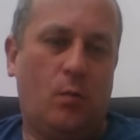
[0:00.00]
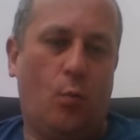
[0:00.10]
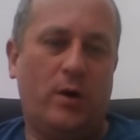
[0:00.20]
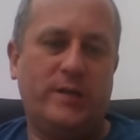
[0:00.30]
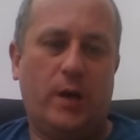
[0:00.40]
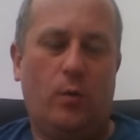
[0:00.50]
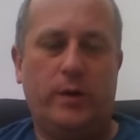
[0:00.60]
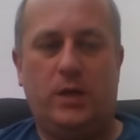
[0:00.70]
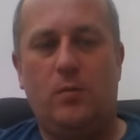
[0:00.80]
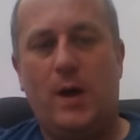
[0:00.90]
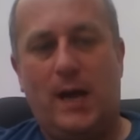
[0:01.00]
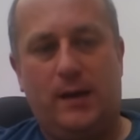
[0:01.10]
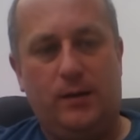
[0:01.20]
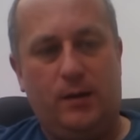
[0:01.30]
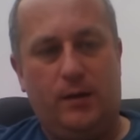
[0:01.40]
What is holding you
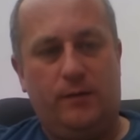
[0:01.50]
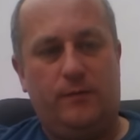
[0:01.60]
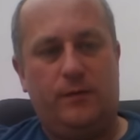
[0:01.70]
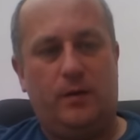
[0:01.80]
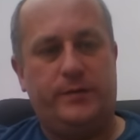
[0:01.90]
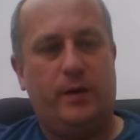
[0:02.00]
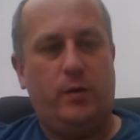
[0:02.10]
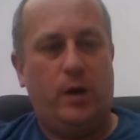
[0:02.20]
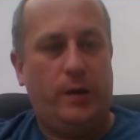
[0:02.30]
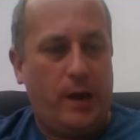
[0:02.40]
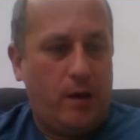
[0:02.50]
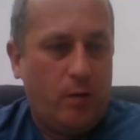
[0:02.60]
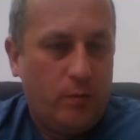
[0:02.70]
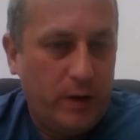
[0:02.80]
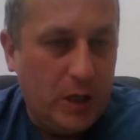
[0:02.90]
back in life? I'll tell you
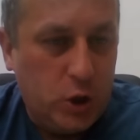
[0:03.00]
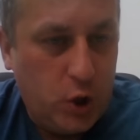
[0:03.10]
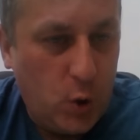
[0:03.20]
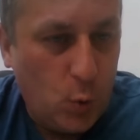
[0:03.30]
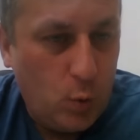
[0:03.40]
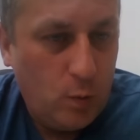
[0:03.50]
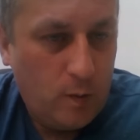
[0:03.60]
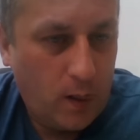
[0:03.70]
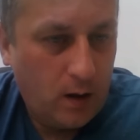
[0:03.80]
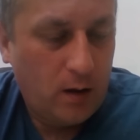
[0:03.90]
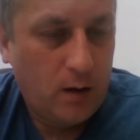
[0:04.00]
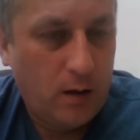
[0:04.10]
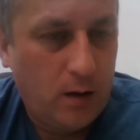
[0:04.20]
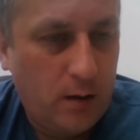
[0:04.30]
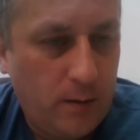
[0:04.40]
now, it's you.
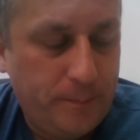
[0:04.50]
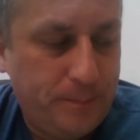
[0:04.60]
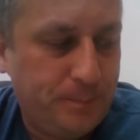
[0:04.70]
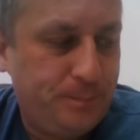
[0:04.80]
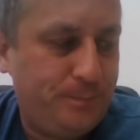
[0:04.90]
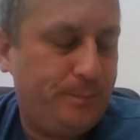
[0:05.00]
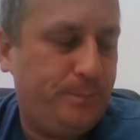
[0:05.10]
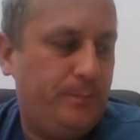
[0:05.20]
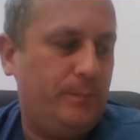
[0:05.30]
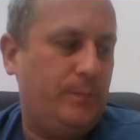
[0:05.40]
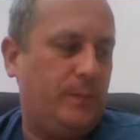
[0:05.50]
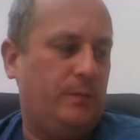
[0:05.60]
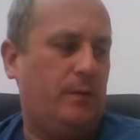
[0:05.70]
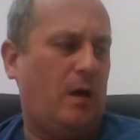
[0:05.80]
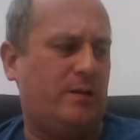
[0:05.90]
Um,
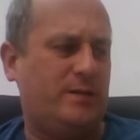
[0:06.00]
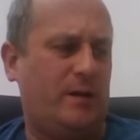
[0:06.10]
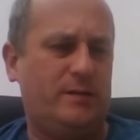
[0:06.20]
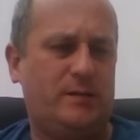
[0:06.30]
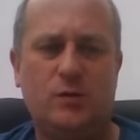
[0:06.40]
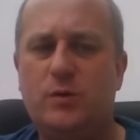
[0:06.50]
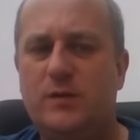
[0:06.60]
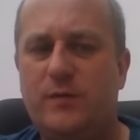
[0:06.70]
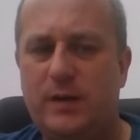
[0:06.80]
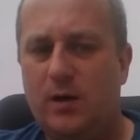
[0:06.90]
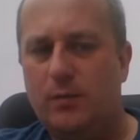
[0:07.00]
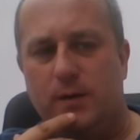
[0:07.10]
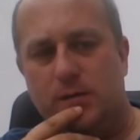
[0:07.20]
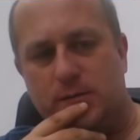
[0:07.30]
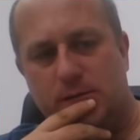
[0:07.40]
I decided to do this video
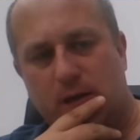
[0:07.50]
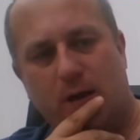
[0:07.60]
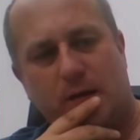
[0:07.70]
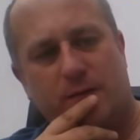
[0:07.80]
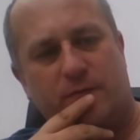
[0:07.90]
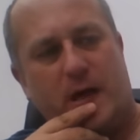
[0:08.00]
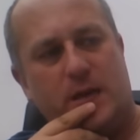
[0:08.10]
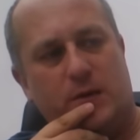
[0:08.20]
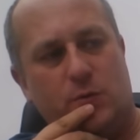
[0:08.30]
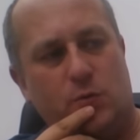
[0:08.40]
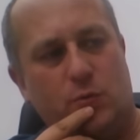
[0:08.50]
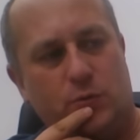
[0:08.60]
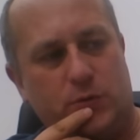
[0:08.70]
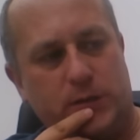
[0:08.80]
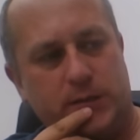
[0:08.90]
because I got a friend
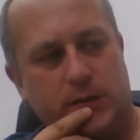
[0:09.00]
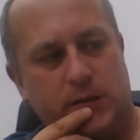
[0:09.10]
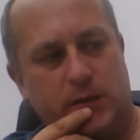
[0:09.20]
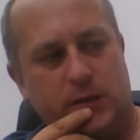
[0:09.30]
who's